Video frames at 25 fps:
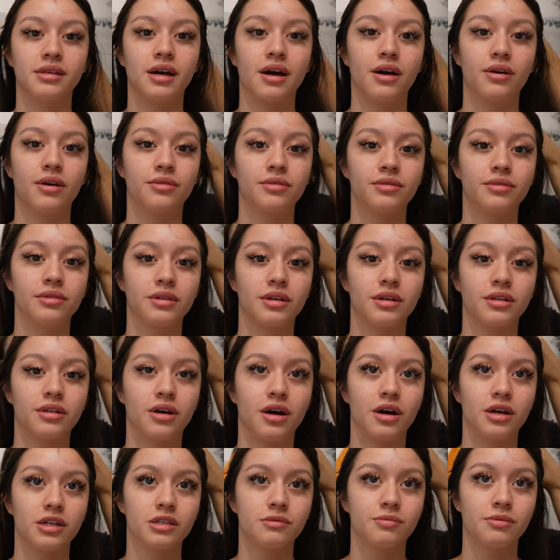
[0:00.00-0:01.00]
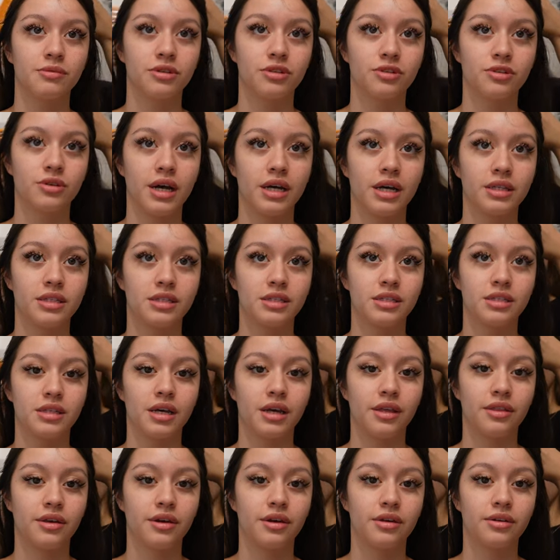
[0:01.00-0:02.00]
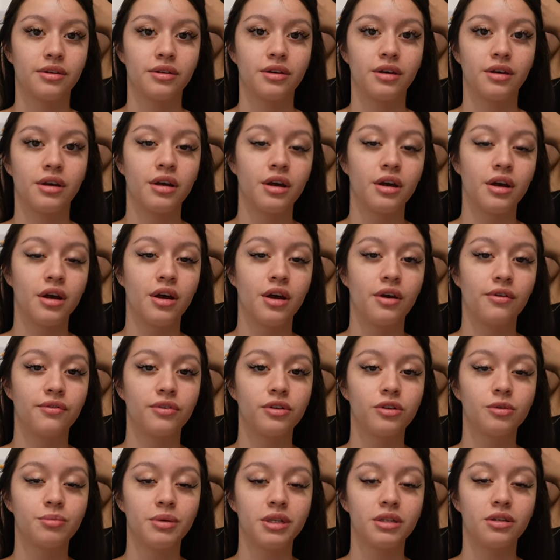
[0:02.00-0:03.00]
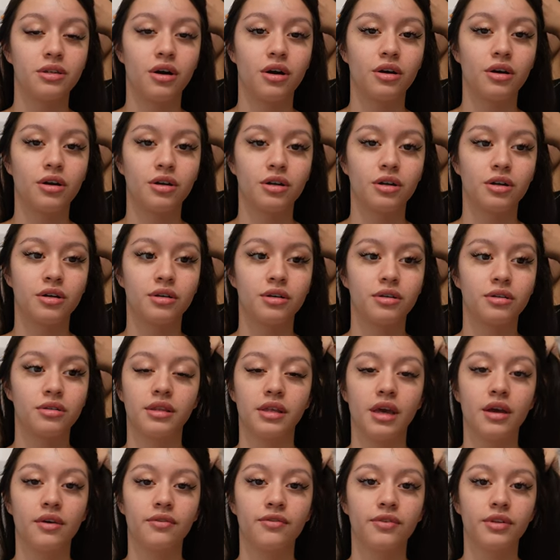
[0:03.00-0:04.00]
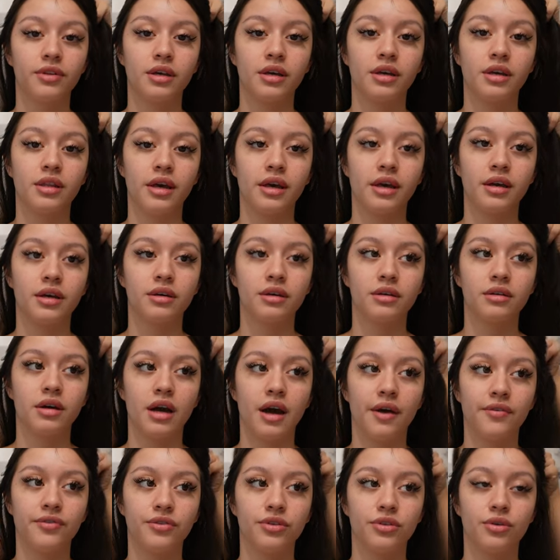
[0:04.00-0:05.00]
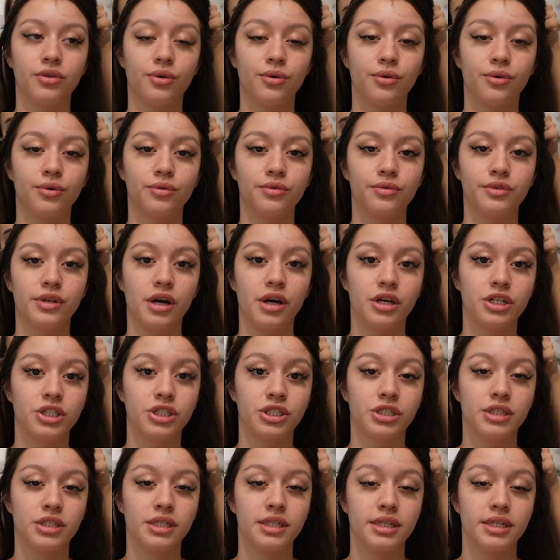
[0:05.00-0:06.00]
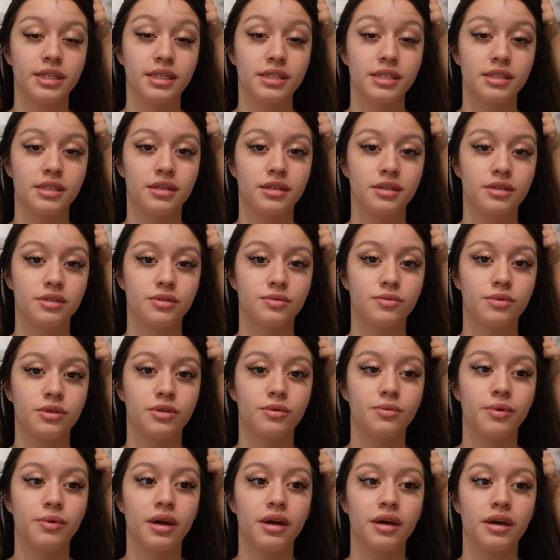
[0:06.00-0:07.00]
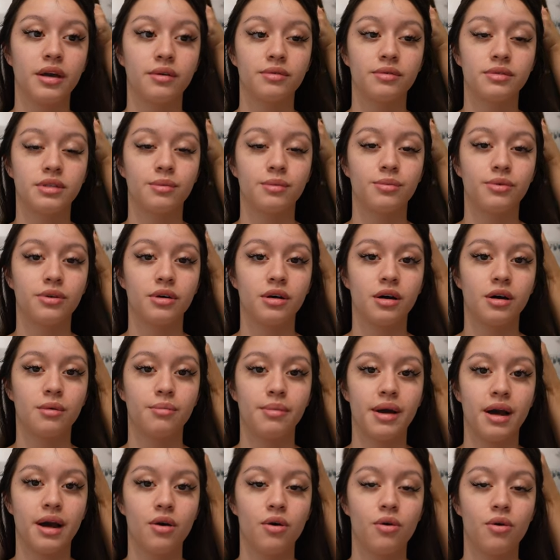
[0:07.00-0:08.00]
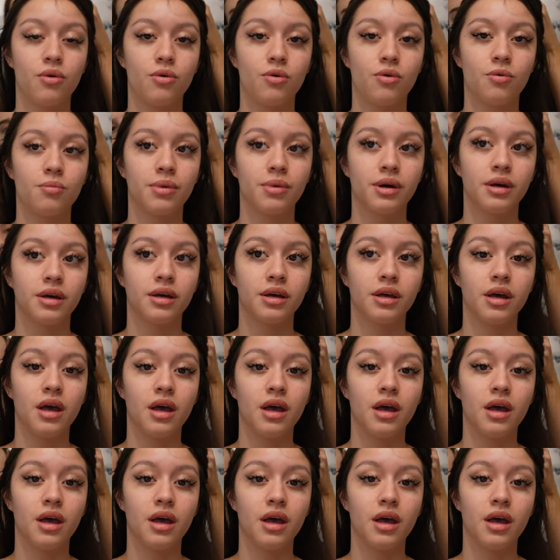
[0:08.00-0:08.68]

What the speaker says: out in the hospital. So I had to stay there for a little bit longer. Thankfully, like, after the whole nausea and dizziness went away, I was able to come back home, but